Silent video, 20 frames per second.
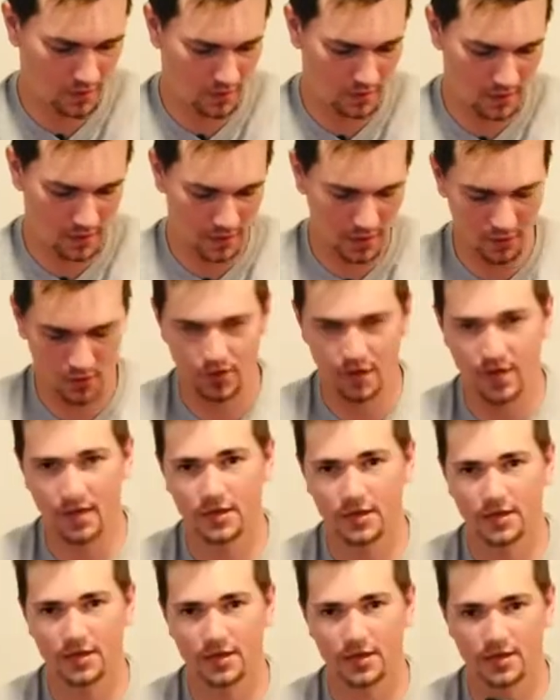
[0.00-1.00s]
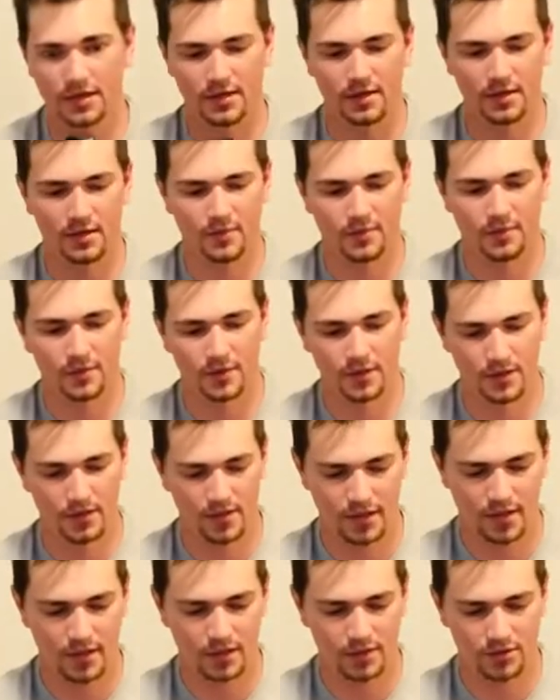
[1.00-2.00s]
I don't know, I like it, but
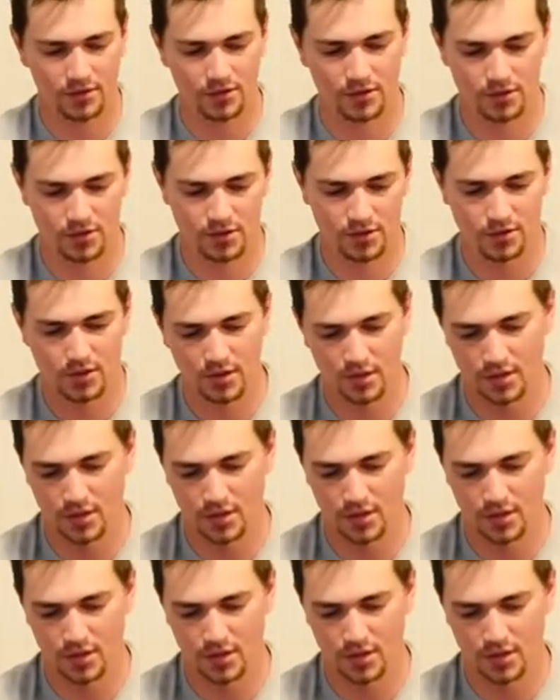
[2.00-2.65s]
it kind of looks